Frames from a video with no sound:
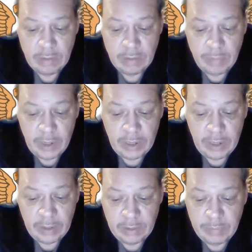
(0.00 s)

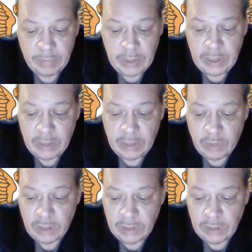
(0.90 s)
By there being a
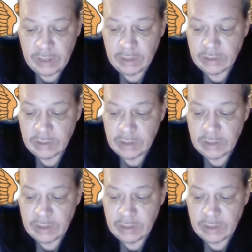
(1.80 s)
direct link,